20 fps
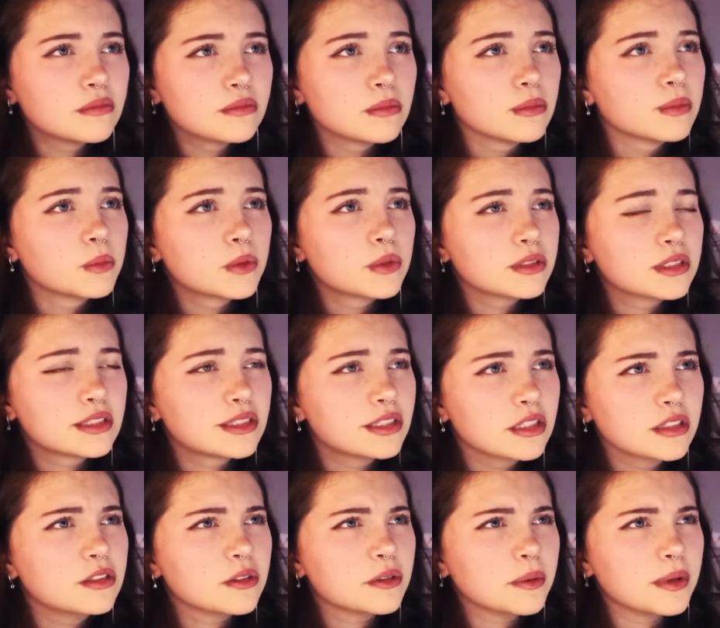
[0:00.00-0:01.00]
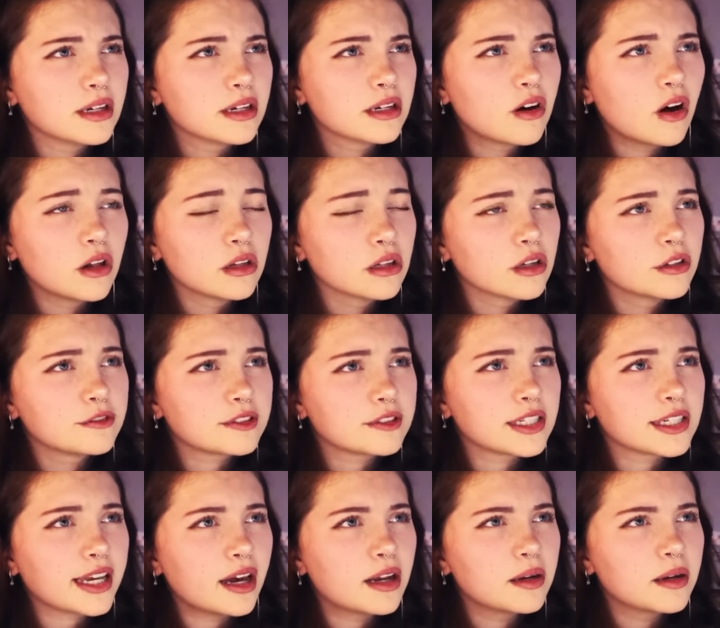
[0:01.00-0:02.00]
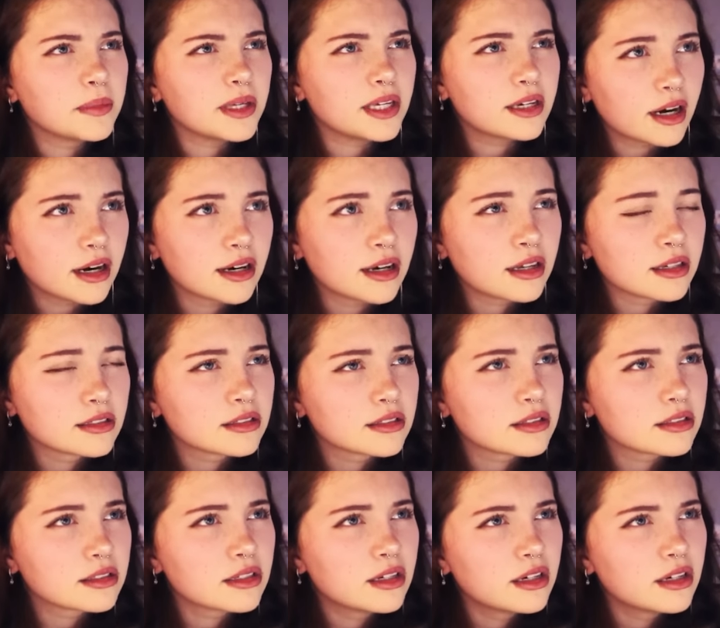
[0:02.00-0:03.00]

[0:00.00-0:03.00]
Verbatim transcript: would still do it all over again because